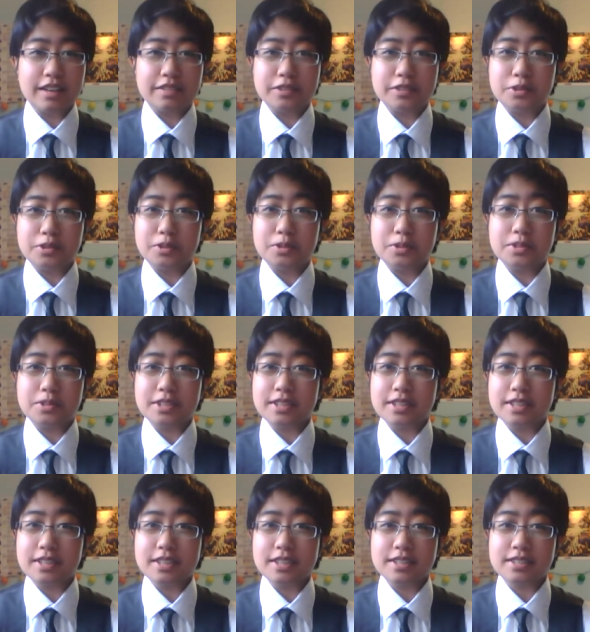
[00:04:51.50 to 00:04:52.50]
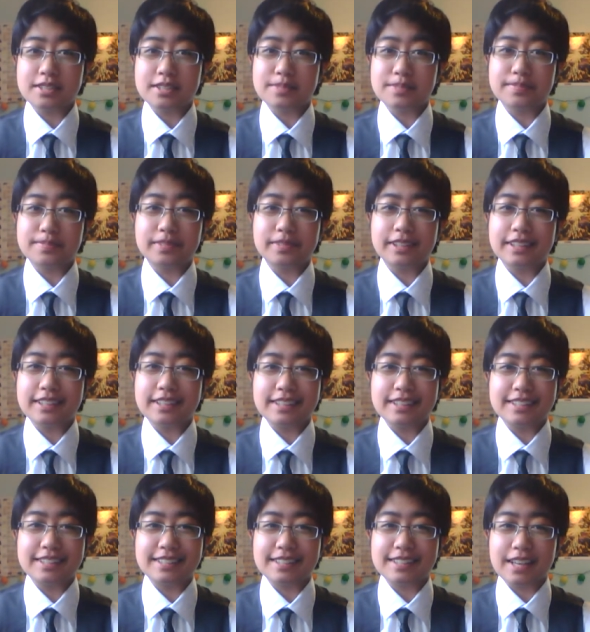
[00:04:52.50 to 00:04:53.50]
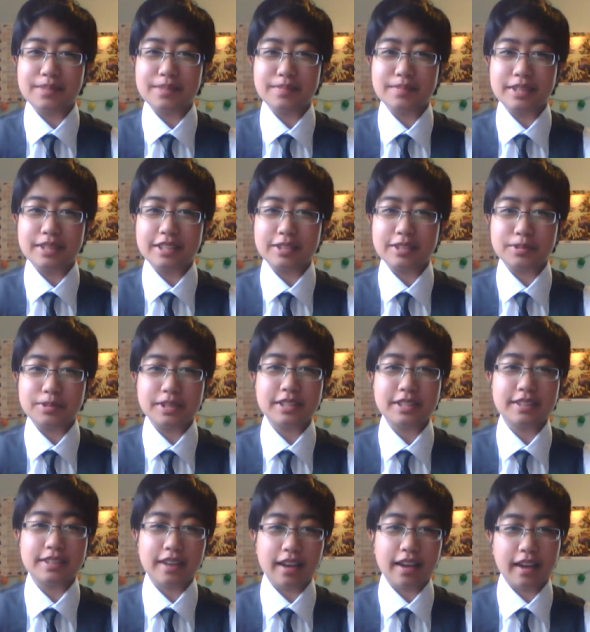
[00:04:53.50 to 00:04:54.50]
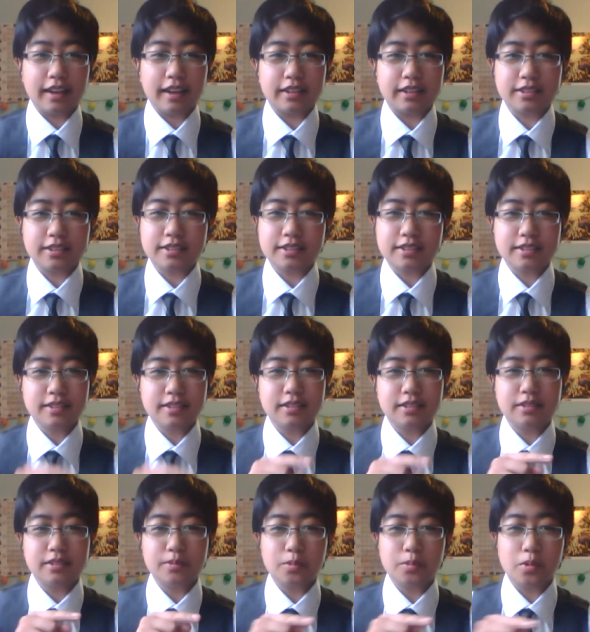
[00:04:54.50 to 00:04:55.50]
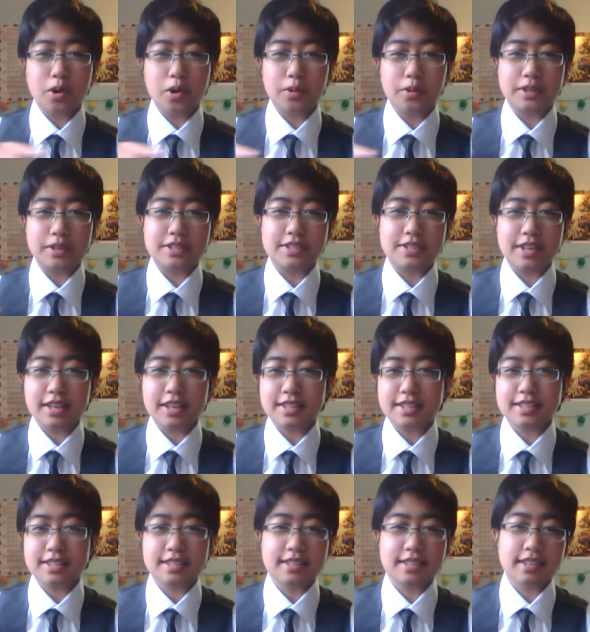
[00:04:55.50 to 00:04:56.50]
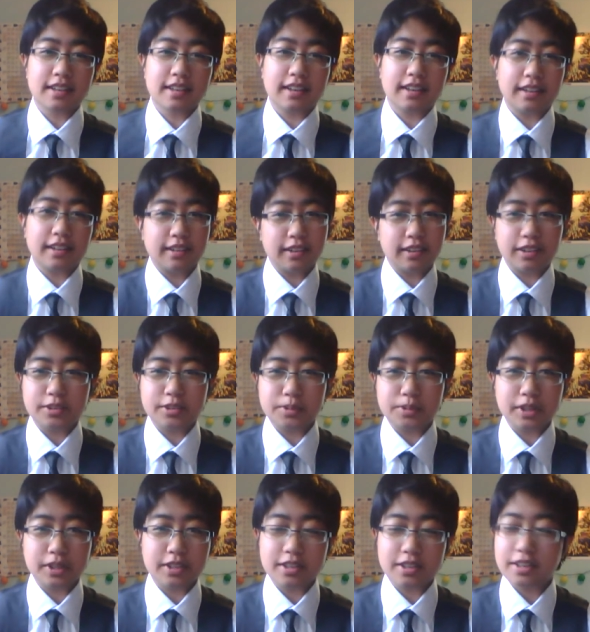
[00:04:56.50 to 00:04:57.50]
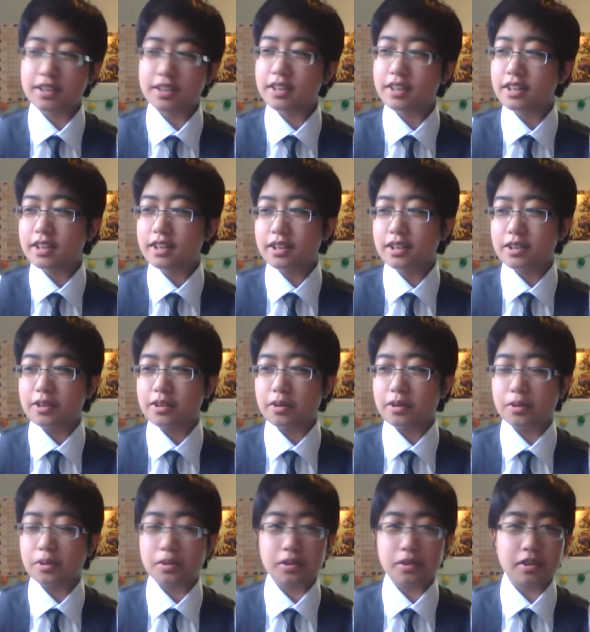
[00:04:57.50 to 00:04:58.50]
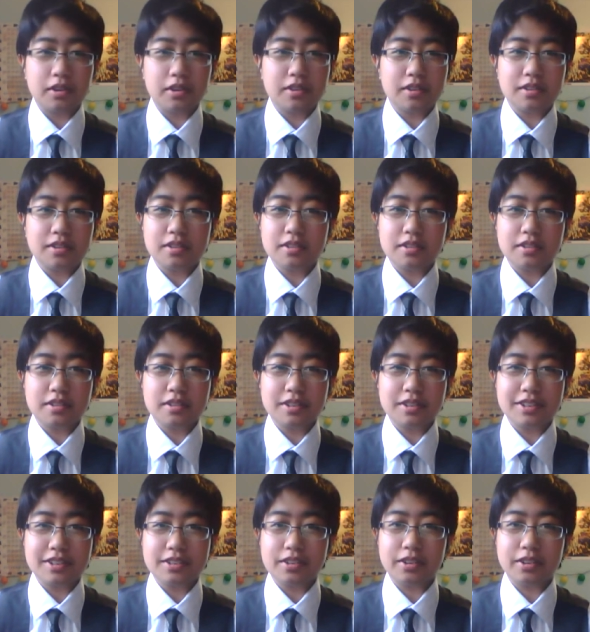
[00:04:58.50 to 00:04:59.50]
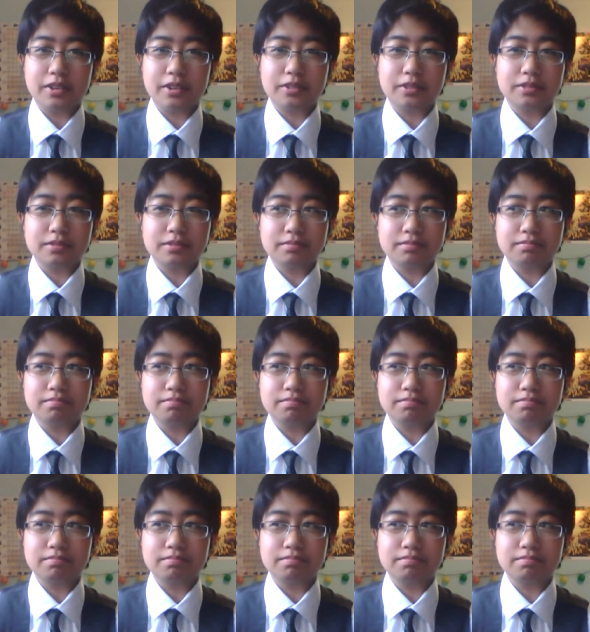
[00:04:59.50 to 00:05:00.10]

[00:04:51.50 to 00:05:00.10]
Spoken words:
If you do see this, please send me a tweet at Whoa It's Jess on Twitter, or, you know,